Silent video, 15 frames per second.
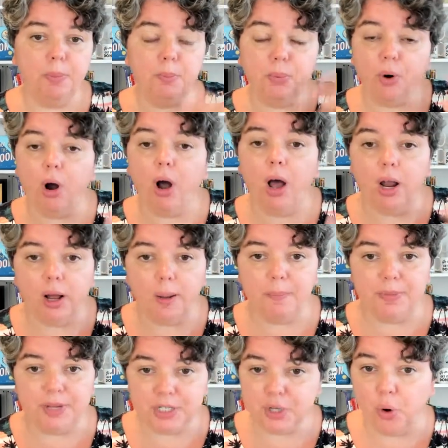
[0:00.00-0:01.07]
brought up
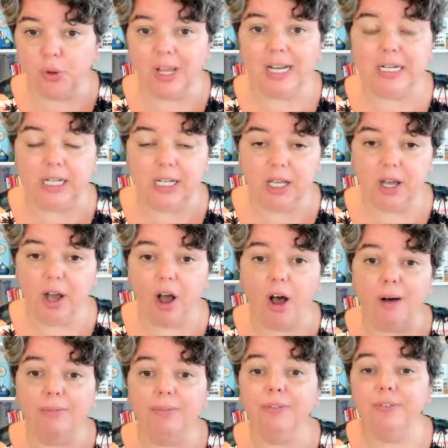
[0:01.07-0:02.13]
this whole idea
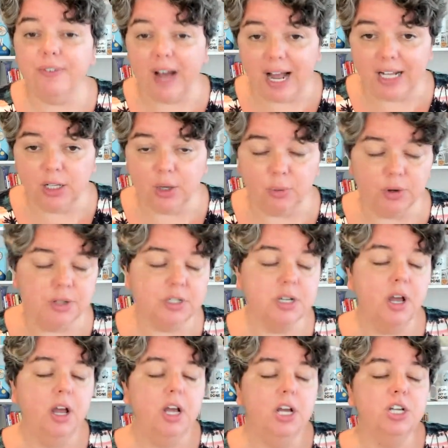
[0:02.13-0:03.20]
of followers.
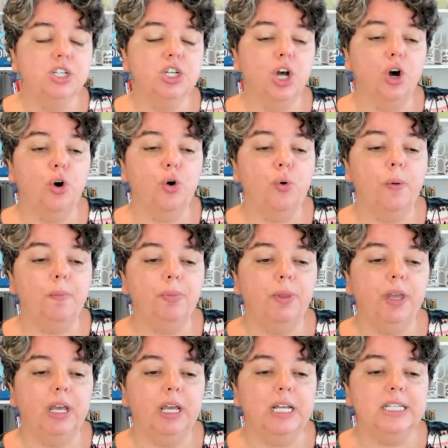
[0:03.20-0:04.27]
So
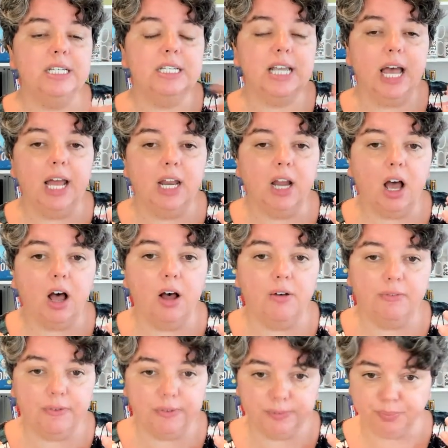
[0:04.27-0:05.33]
instead
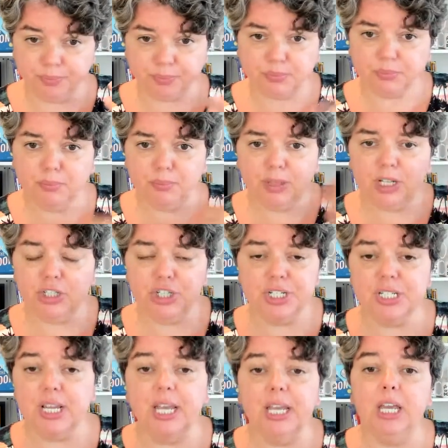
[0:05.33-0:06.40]
of
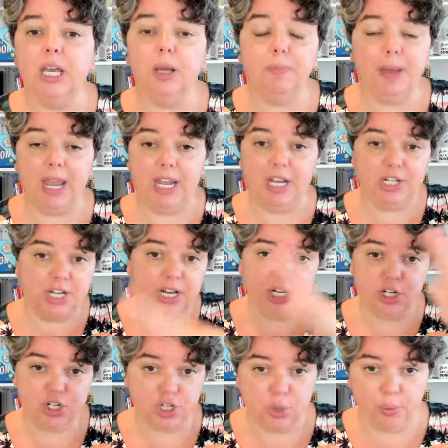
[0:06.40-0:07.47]
just liking a page and
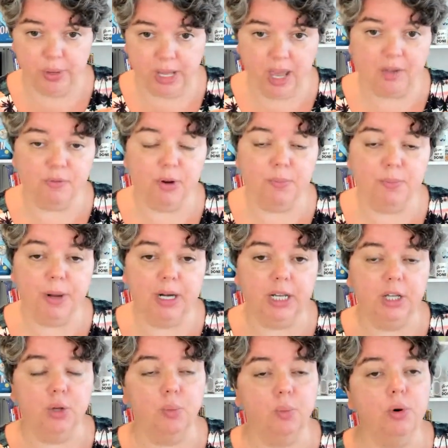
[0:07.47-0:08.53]
it's showing everybody
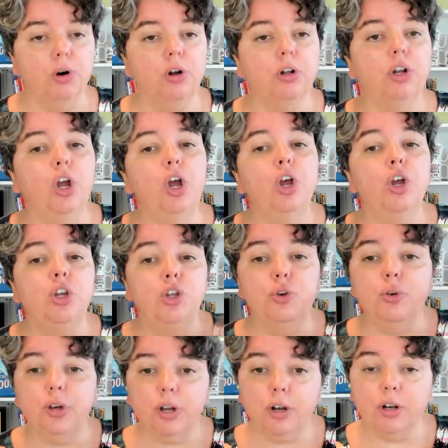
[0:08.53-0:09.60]
in the world, you
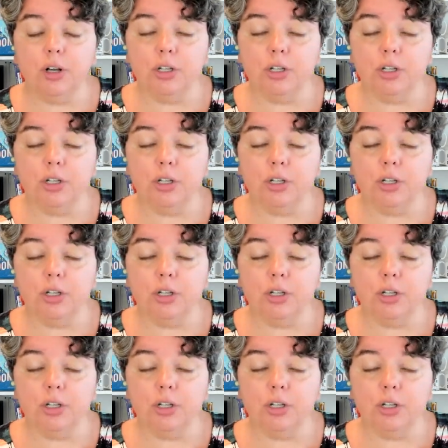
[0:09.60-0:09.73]
could